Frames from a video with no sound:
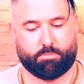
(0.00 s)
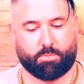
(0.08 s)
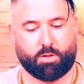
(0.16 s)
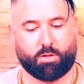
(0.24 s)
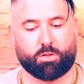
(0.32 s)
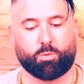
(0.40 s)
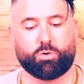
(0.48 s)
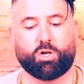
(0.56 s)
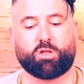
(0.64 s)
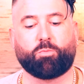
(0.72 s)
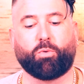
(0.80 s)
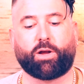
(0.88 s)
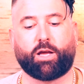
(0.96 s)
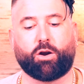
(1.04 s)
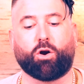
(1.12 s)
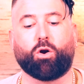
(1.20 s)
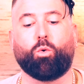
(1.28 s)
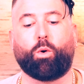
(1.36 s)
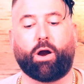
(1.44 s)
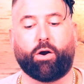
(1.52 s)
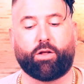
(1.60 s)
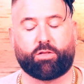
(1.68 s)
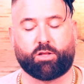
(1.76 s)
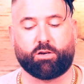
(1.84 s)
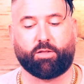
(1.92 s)
So we're just bringing our
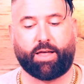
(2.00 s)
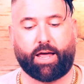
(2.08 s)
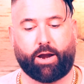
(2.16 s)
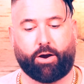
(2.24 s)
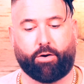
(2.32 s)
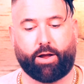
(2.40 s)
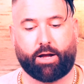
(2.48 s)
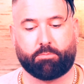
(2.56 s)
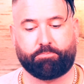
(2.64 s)
awareness into that area.